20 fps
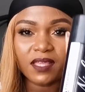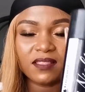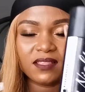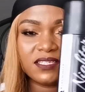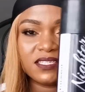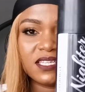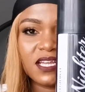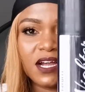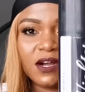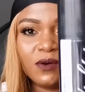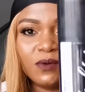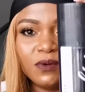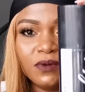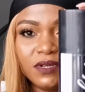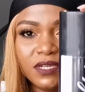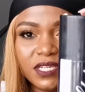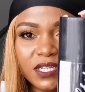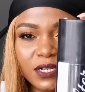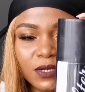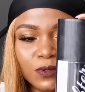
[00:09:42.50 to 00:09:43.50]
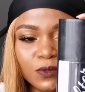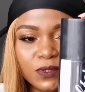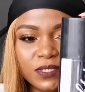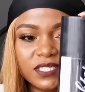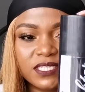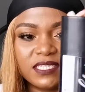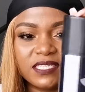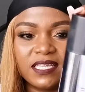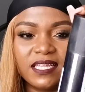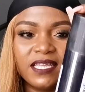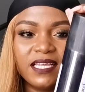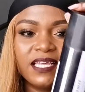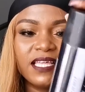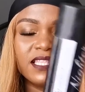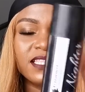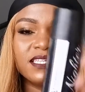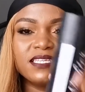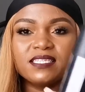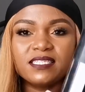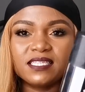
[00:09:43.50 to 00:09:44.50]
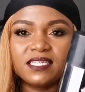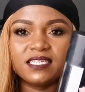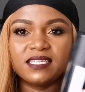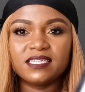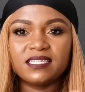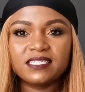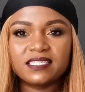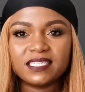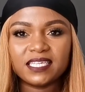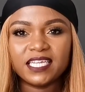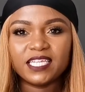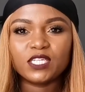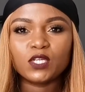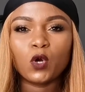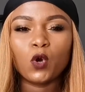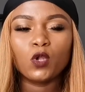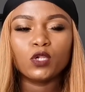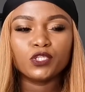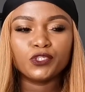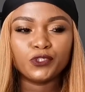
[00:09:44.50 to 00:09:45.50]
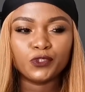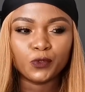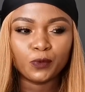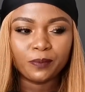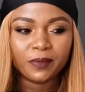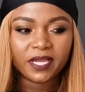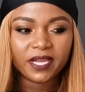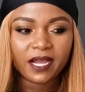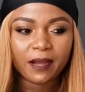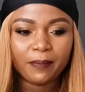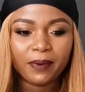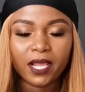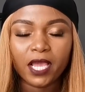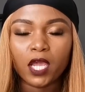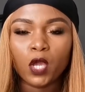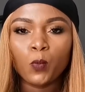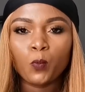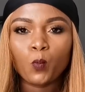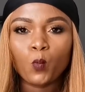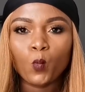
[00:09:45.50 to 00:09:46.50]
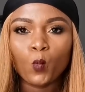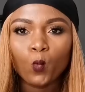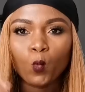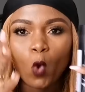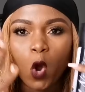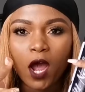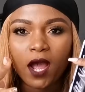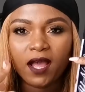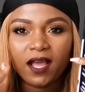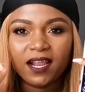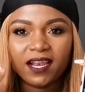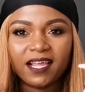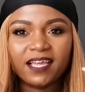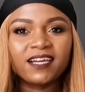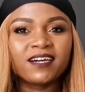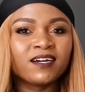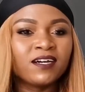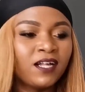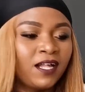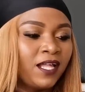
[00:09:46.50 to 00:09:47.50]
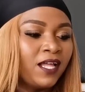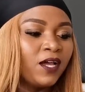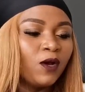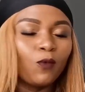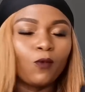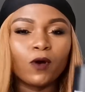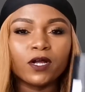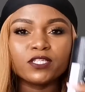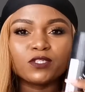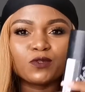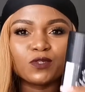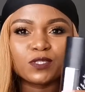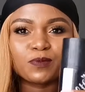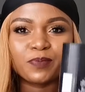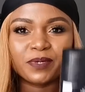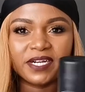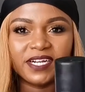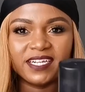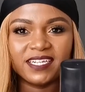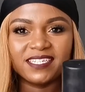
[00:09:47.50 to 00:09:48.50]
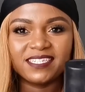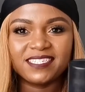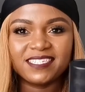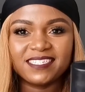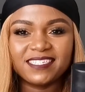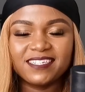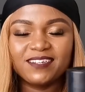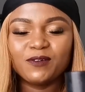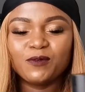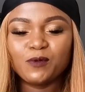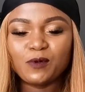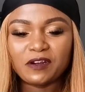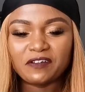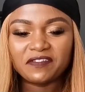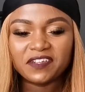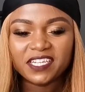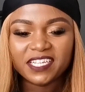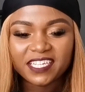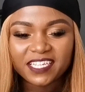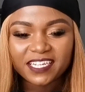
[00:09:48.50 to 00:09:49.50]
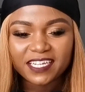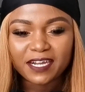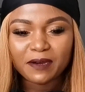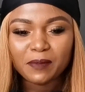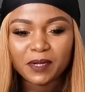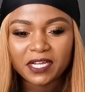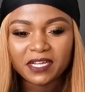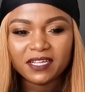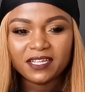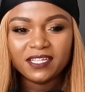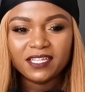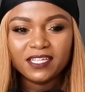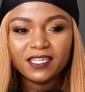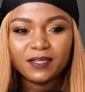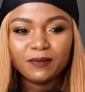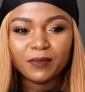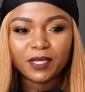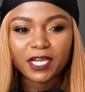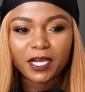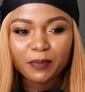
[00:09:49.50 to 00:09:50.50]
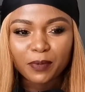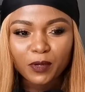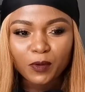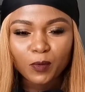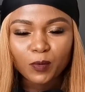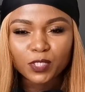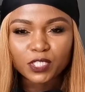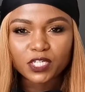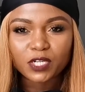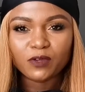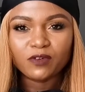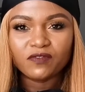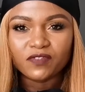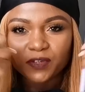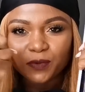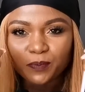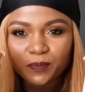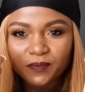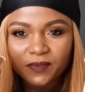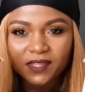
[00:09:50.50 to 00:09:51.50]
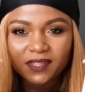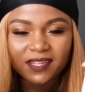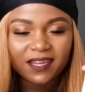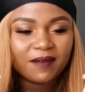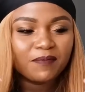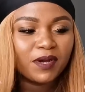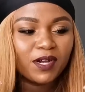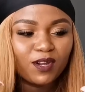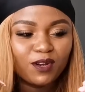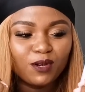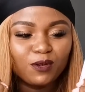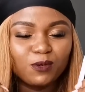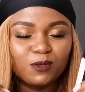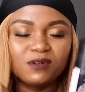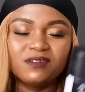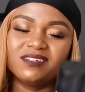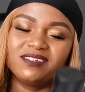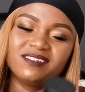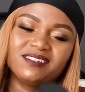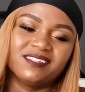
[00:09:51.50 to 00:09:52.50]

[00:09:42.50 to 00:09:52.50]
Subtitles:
This is how it looks. These things, it holds your makeup like once you spray it, una feeling ni kama makeup yako imeshikiliwa hivi, ni kama glue.